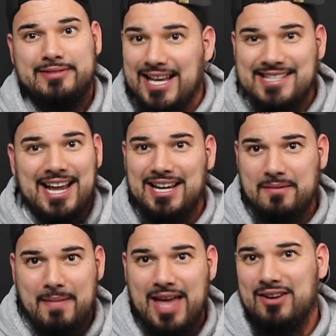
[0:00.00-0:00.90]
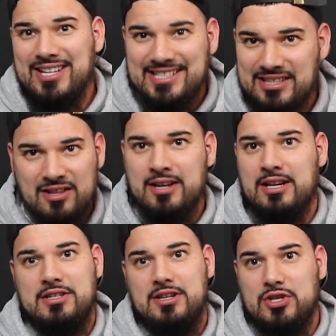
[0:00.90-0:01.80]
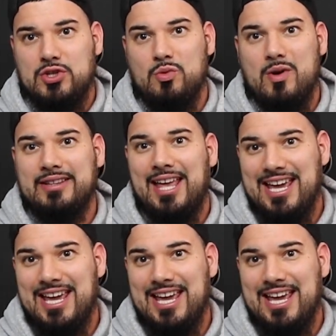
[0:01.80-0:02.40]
That's not going to matter. He's still going to judge you one day.